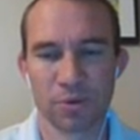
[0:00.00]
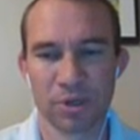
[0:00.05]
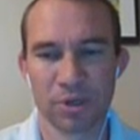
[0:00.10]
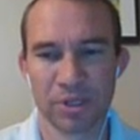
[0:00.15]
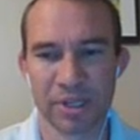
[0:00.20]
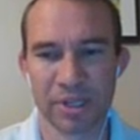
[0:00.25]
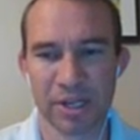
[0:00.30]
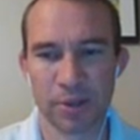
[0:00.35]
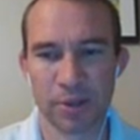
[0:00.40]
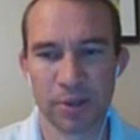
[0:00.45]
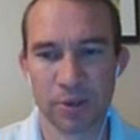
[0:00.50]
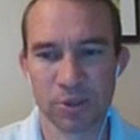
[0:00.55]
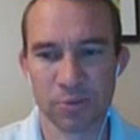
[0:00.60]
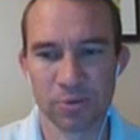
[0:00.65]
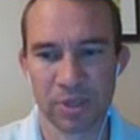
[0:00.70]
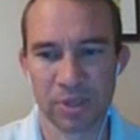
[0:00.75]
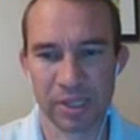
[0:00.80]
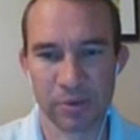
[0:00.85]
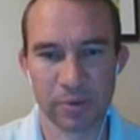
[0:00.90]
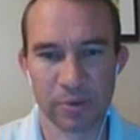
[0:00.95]
really
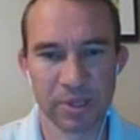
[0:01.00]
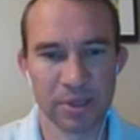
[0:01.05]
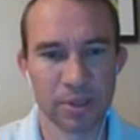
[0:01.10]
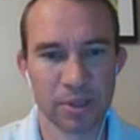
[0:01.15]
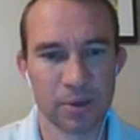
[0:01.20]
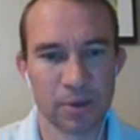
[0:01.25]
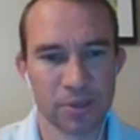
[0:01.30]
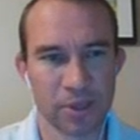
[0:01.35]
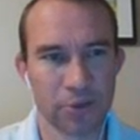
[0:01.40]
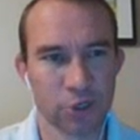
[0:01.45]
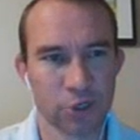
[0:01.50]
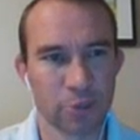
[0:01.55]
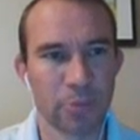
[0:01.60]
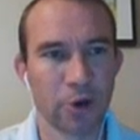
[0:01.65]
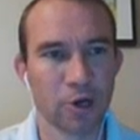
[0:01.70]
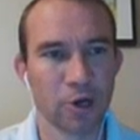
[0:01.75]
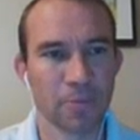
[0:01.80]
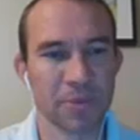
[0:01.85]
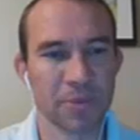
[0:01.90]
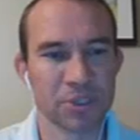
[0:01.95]
closely with those other
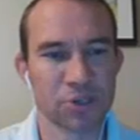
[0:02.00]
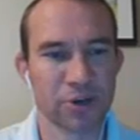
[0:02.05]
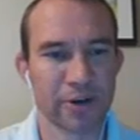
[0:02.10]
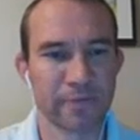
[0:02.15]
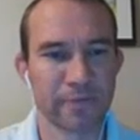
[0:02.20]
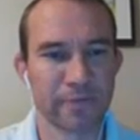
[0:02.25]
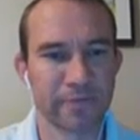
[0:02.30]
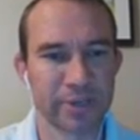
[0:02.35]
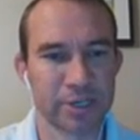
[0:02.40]
departments to try to